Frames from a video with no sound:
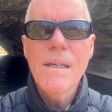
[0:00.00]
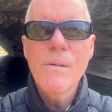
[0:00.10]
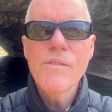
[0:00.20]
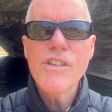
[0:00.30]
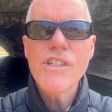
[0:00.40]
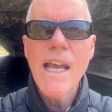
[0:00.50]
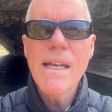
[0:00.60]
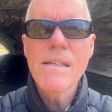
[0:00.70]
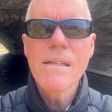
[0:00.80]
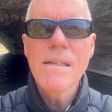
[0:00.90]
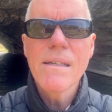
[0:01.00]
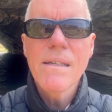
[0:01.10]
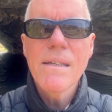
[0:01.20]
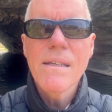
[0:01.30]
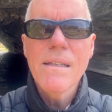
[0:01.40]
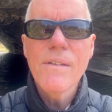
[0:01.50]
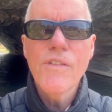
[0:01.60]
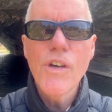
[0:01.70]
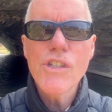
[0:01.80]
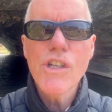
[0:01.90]
We've just had the
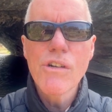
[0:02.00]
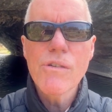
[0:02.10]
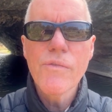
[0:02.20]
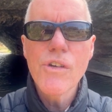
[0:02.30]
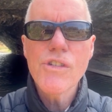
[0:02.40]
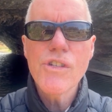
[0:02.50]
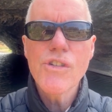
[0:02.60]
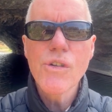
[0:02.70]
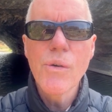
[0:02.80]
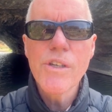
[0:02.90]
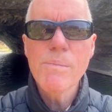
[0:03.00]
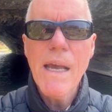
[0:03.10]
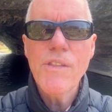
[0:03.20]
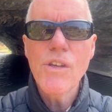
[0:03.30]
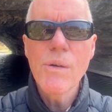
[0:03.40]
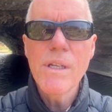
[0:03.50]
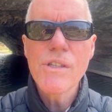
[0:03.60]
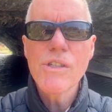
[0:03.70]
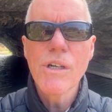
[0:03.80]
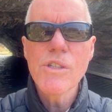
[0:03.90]
first controversy stories. Matthew in
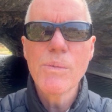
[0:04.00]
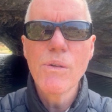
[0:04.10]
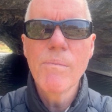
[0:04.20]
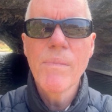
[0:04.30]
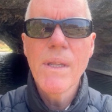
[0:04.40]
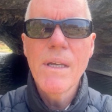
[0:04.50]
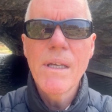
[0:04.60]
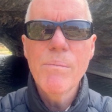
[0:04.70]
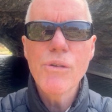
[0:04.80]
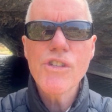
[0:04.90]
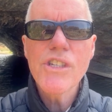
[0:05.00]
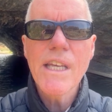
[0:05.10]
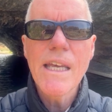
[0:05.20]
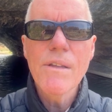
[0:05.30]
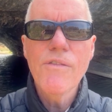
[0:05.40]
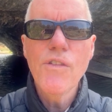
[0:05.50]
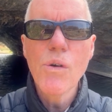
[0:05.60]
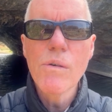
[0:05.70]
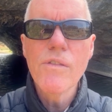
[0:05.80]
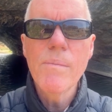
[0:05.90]
his gospel puts together
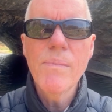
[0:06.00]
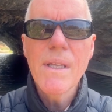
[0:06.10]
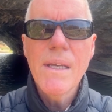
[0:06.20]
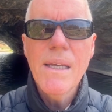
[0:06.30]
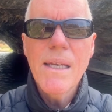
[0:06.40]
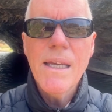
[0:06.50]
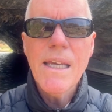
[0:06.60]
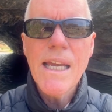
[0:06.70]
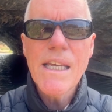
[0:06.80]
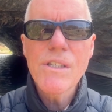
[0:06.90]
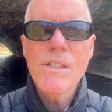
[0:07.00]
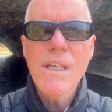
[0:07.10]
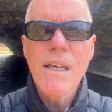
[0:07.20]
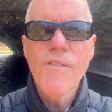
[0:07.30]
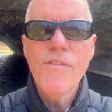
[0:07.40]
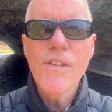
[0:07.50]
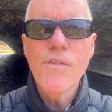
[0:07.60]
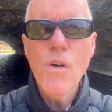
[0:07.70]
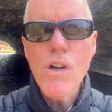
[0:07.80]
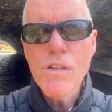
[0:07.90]
4 of them. He has the
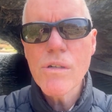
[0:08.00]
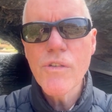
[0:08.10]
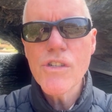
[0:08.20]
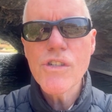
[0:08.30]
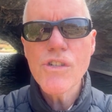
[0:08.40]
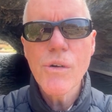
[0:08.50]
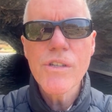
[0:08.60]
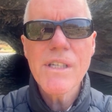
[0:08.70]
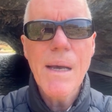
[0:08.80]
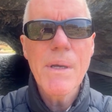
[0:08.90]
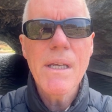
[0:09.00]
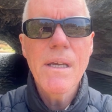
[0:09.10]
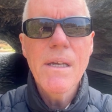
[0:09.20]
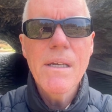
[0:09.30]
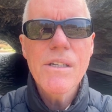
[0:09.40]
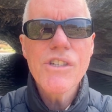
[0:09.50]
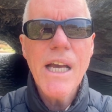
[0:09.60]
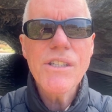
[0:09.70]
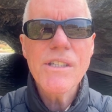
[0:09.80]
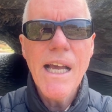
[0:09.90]
4 controversy stories coming
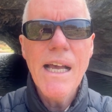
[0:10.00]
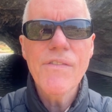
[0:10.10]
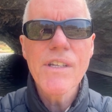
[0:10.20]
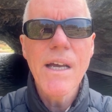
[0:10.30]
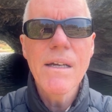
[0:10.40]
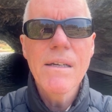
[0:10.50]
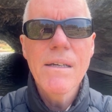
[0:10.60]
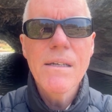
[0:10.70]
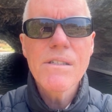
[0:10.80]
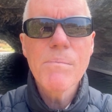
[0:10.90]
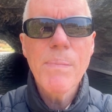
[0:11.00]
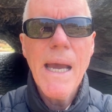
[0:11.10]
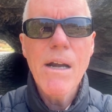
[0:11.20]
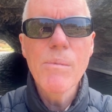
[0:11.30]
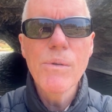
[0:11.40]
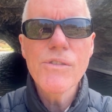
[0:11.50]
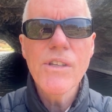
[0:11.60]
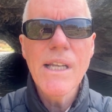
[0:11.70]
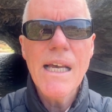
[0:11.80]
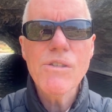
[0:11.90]
just after some parables.
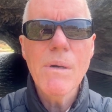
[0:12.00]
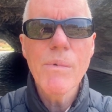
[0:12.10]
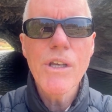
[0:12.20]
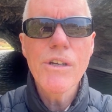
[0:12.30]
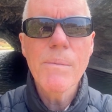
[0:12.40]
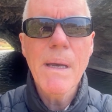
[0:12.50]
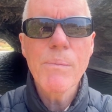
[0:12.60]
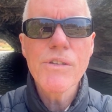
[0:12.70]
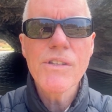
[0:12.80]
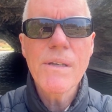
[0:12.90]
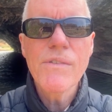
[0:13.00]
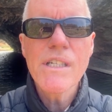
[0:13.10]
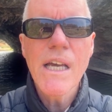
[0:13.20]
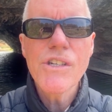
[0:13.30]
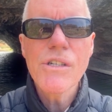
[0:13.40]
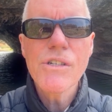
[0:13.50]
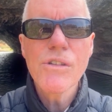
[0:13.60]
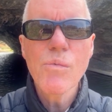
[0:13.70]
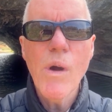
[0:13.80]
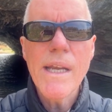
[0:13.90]
The last one we heard about was the invitation to
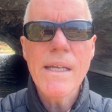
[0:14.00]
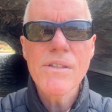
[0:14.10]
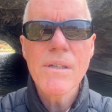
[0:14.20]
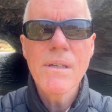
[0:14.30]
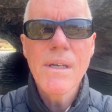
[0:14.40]
the wedding. It's a